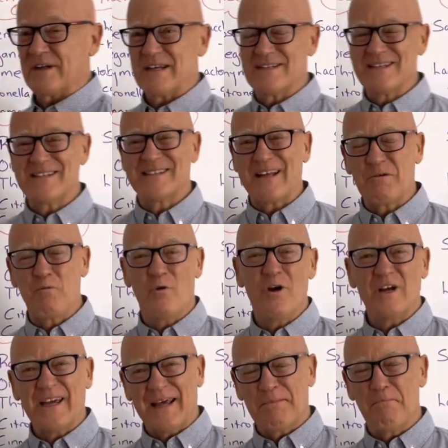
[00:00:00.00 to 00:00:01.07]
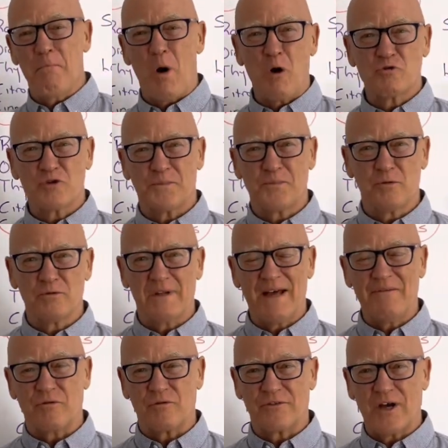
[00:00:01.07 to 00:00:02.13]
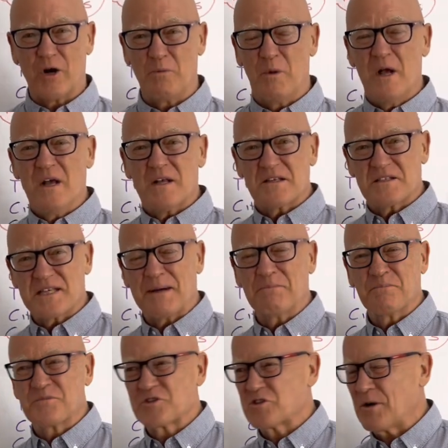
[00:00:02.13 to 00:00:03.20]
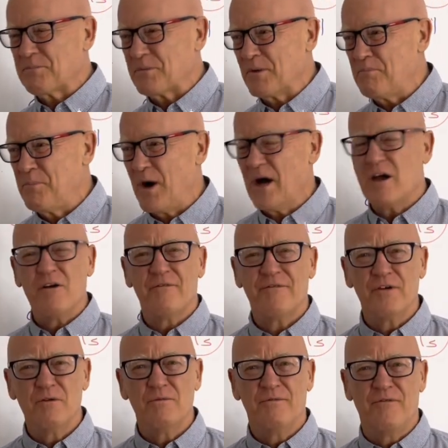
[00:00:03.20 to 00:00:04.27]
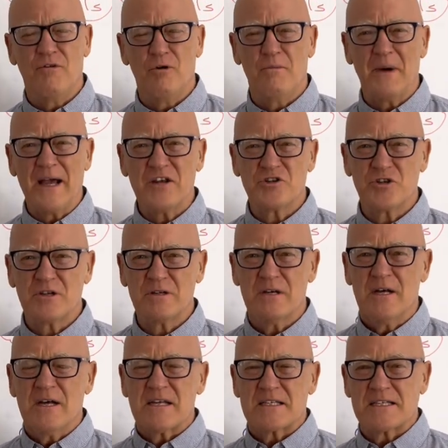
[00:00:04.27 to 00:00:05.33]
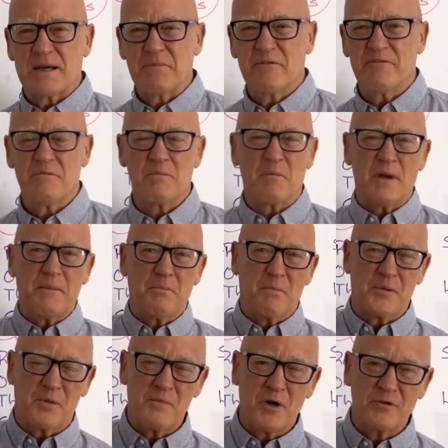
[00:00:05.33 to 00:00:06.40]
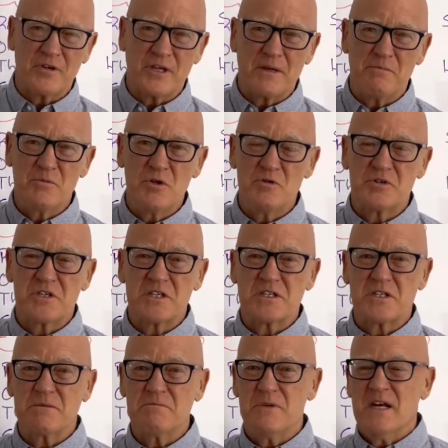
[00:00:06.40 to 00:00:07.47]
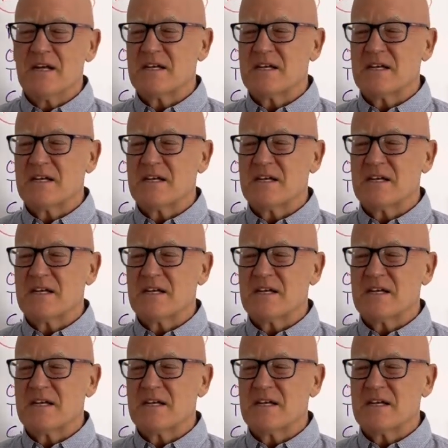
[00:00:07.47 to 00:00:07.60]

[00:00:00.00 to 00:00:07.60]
these is they work at multiple levels, help some stop the biofilm formation, some of them promote the immune system,